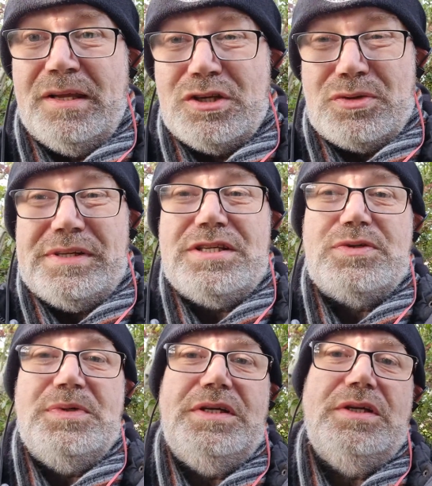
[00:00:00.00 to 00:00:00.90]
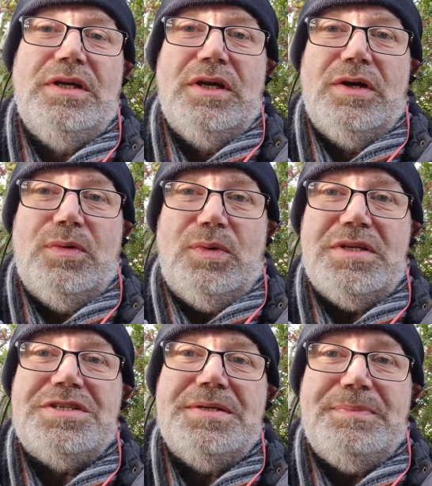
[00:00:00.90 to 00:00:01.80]
So this week,
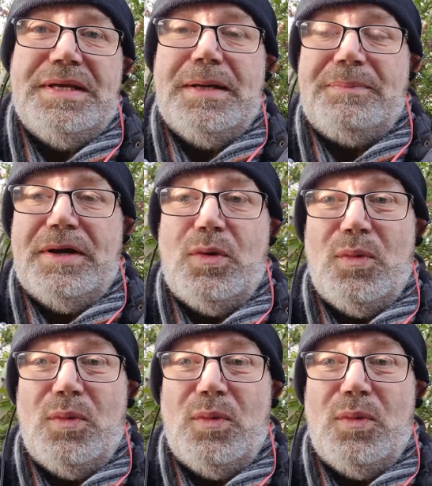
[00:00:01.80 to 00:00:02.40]
what's it been about?